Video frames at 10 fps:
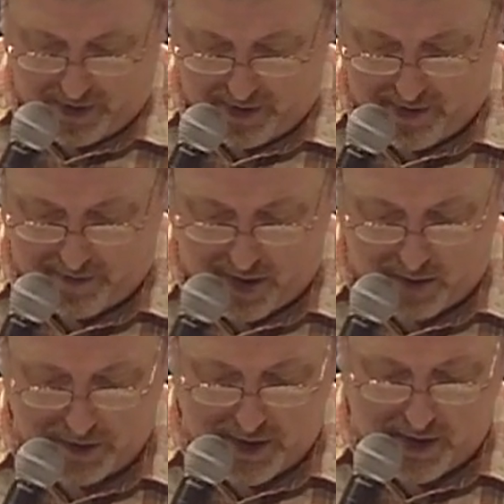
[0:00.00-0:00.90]
I
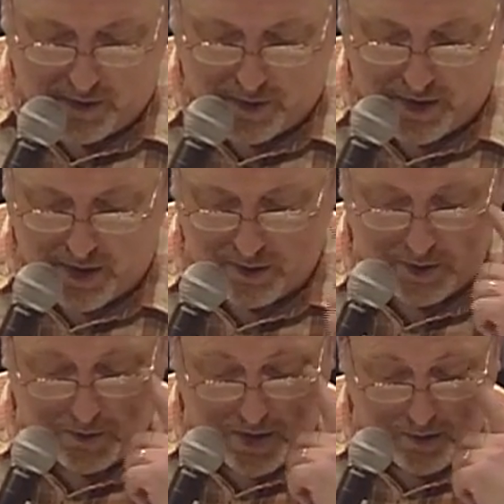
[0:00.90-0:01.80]
always had one,
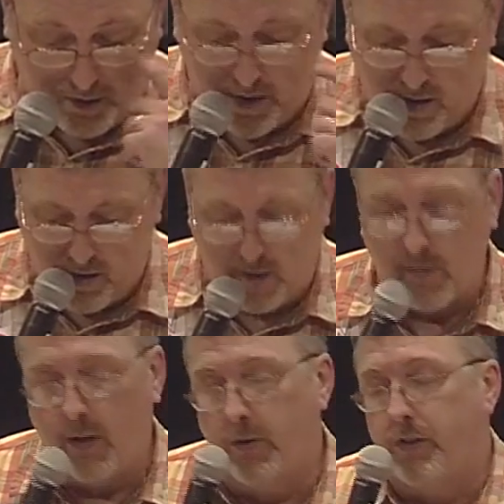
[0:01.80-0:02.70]
always playing with it. At home,
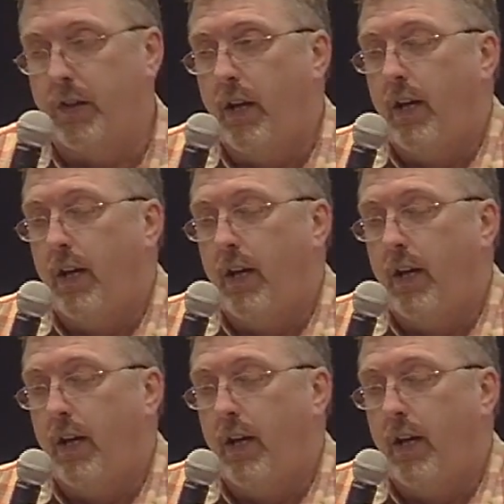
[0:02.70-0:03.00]
I was